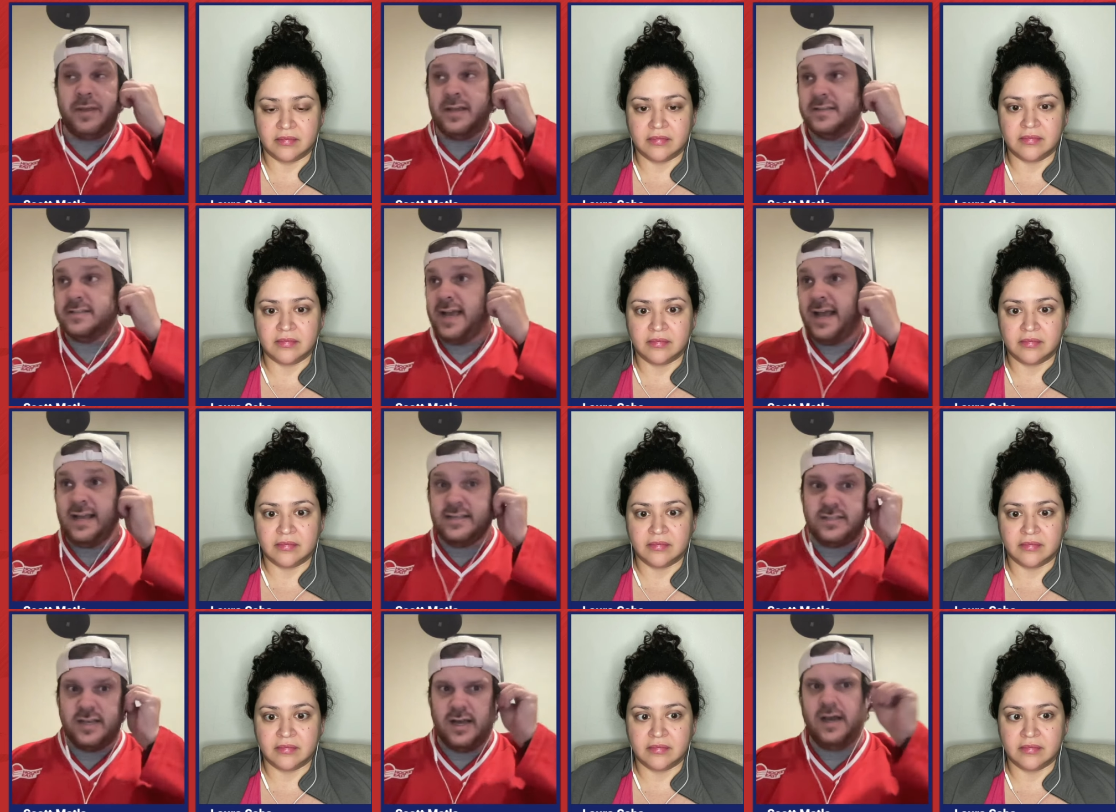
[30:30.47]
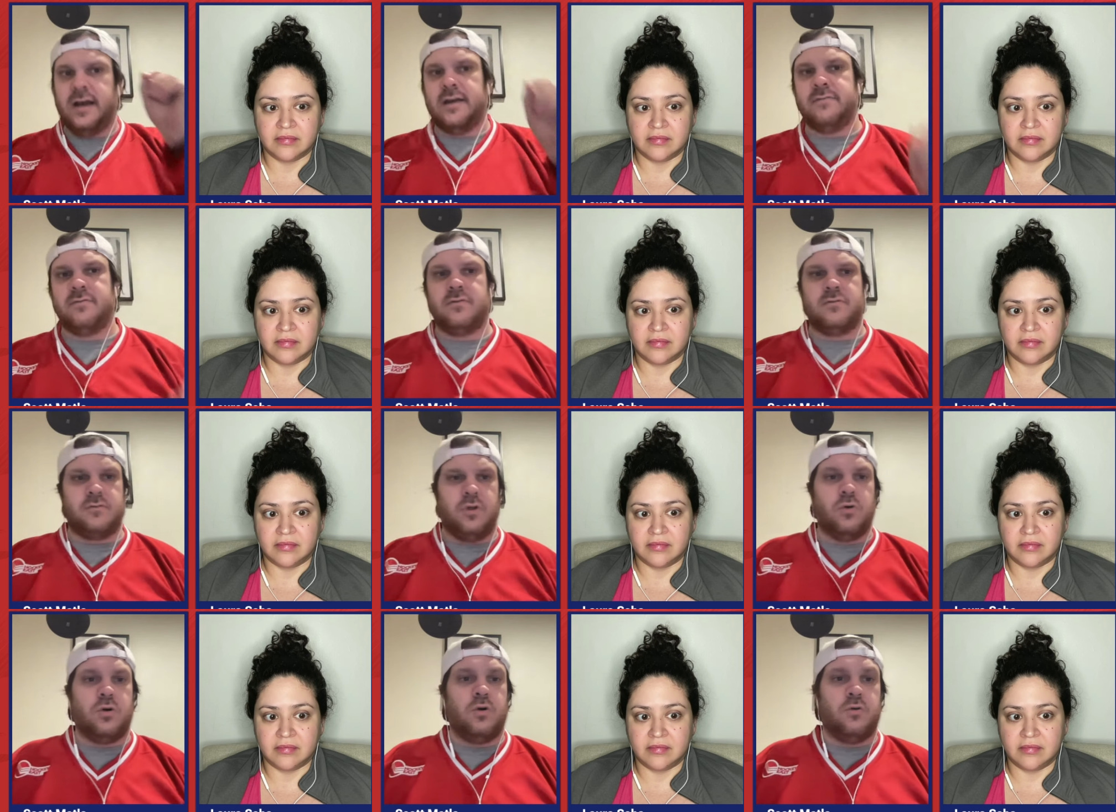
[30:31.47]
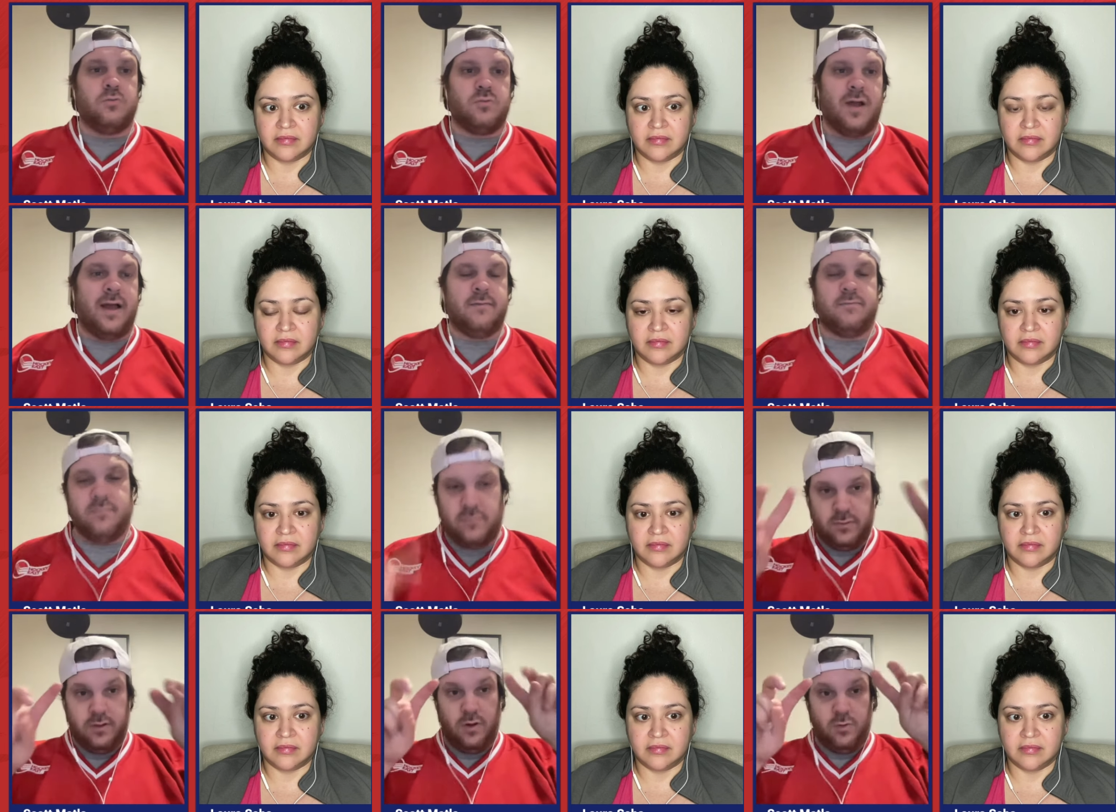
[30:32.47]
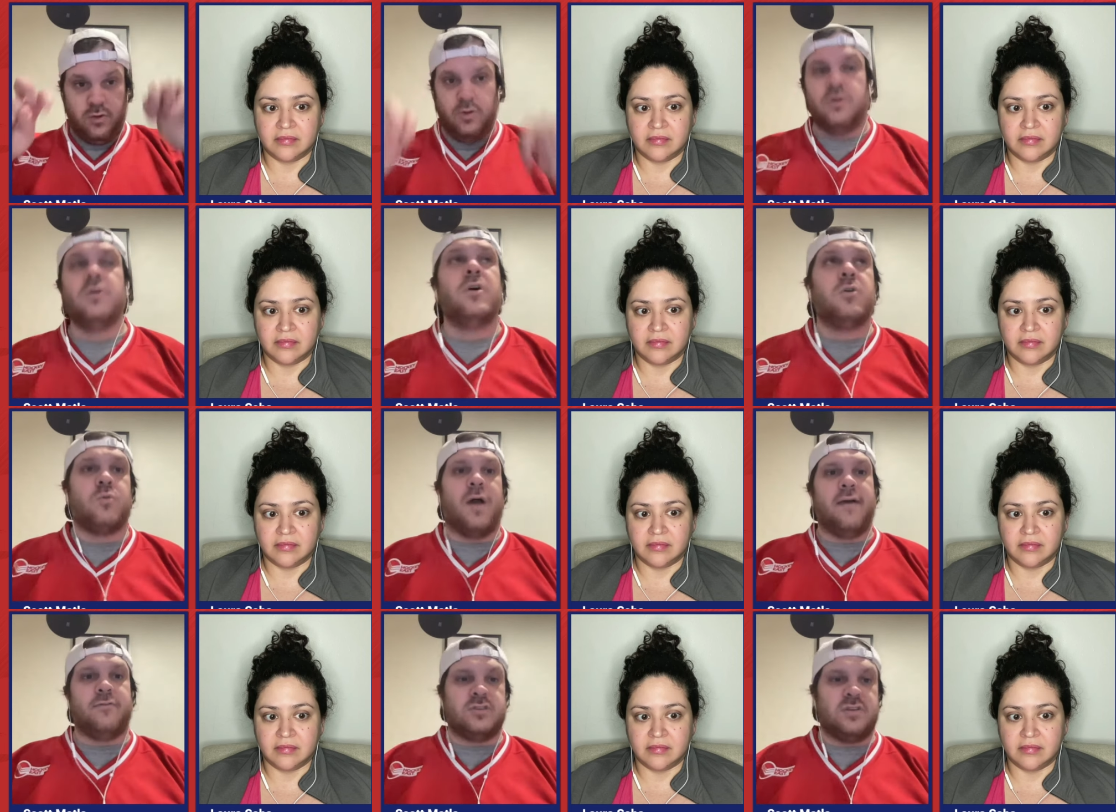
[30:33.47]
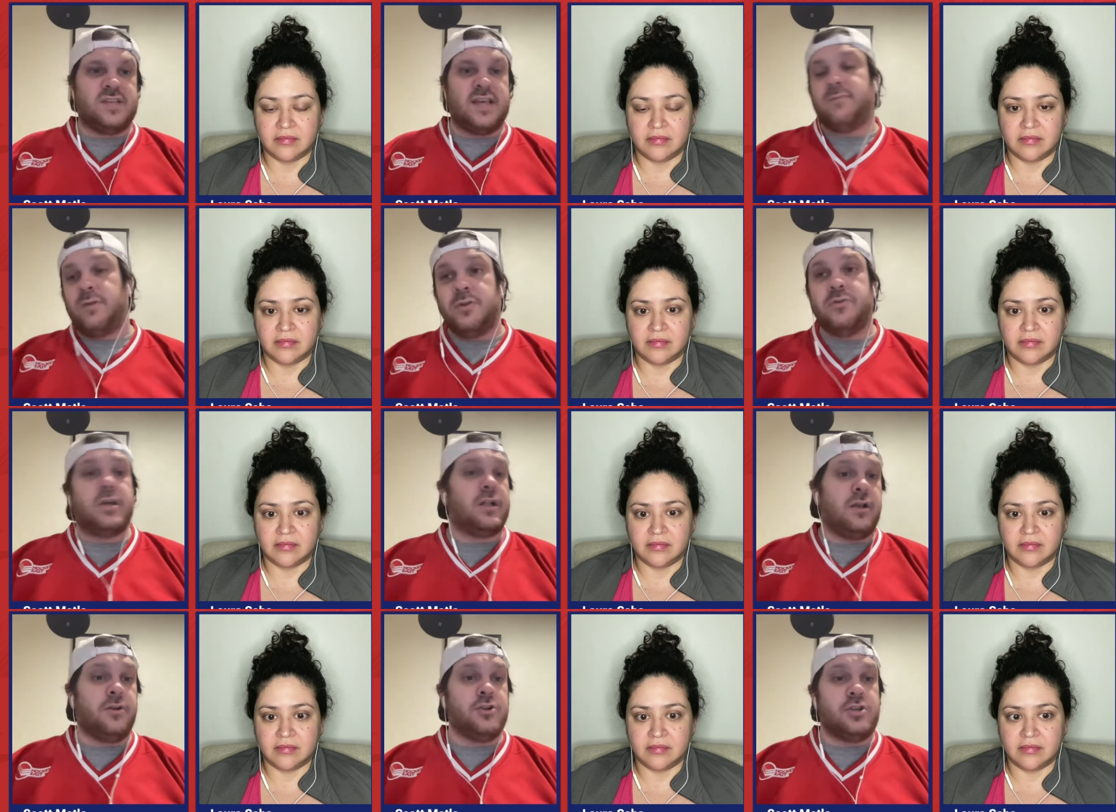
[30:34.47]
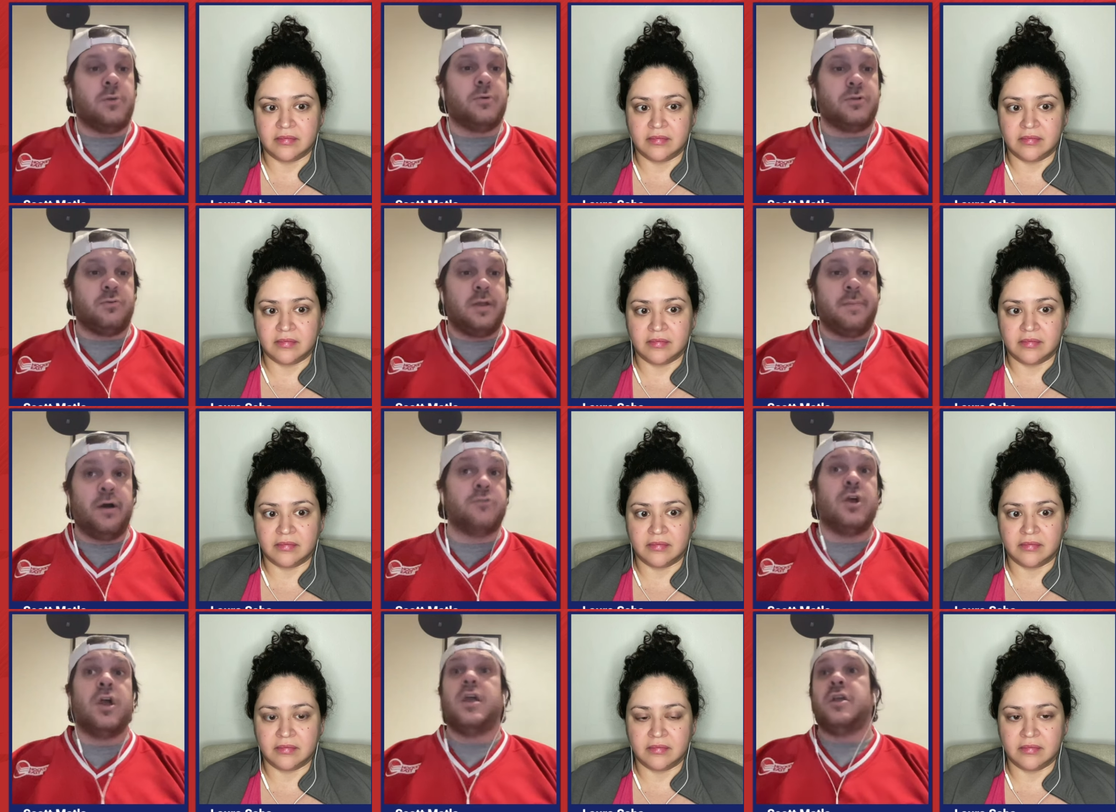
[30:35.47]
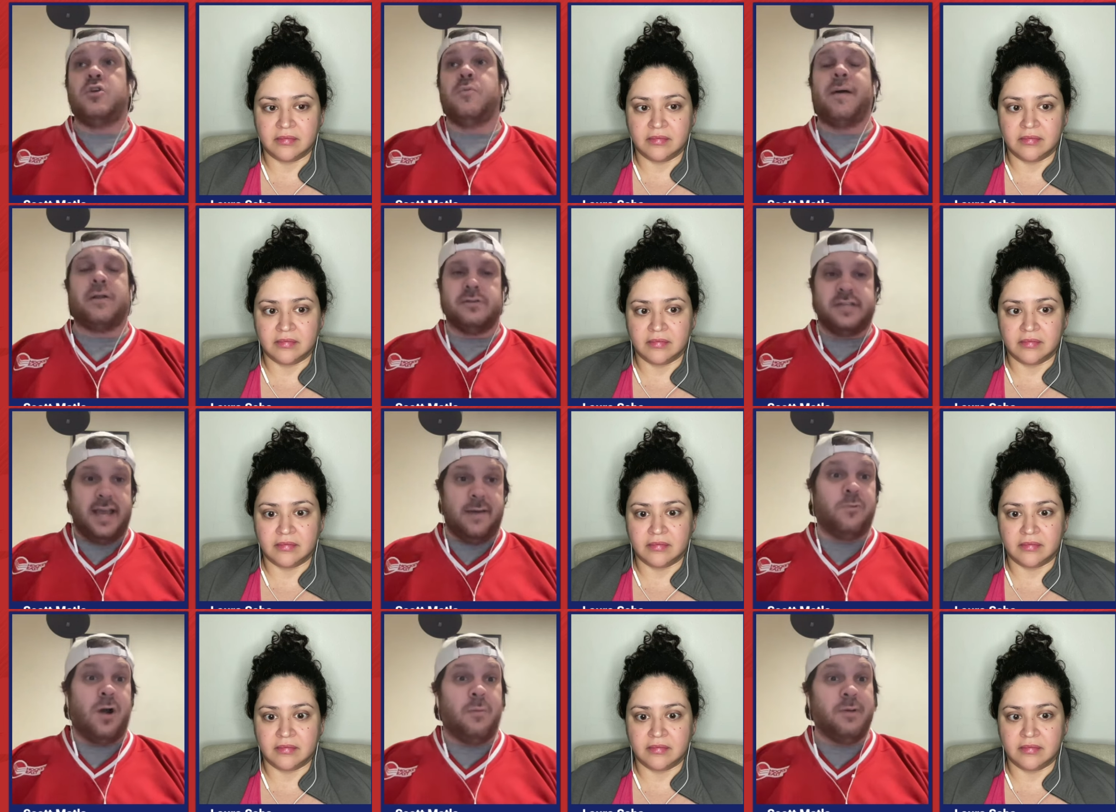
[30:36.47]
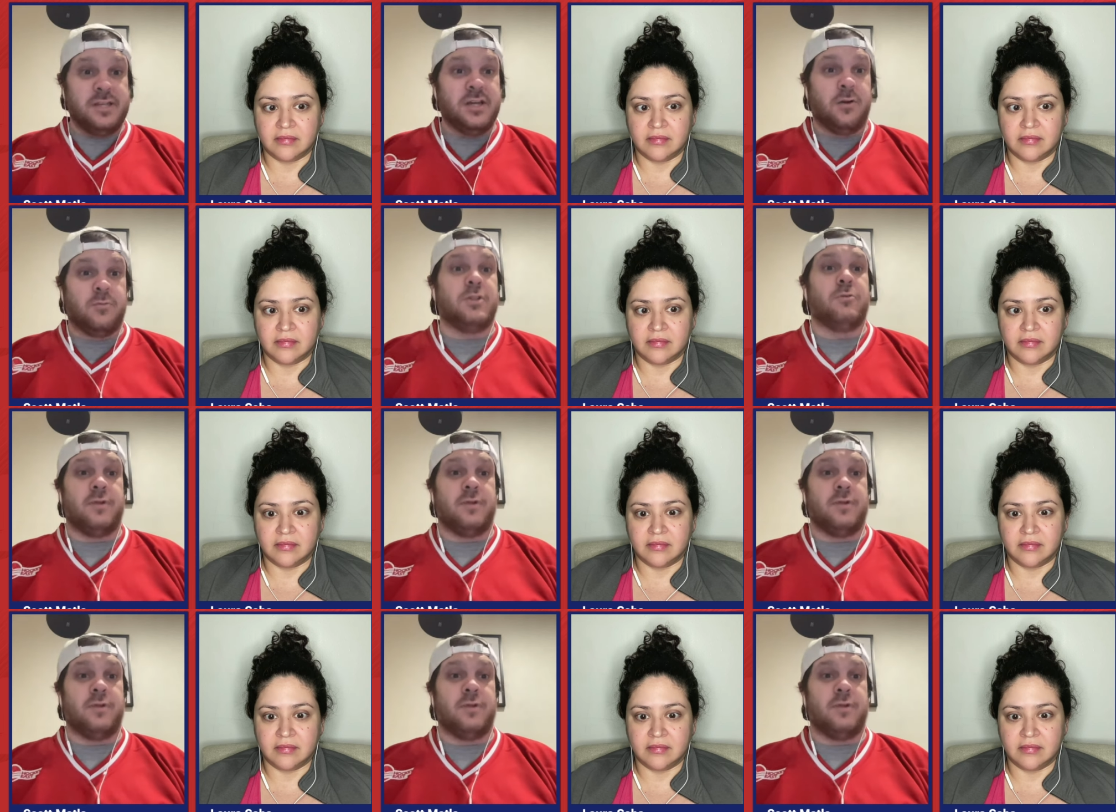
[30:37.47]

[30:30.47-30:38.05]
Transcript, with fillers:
Speaker 1: because as uh, local ri- local rivals have said, when you declare you're done with a rebuild, you better damn well be done with a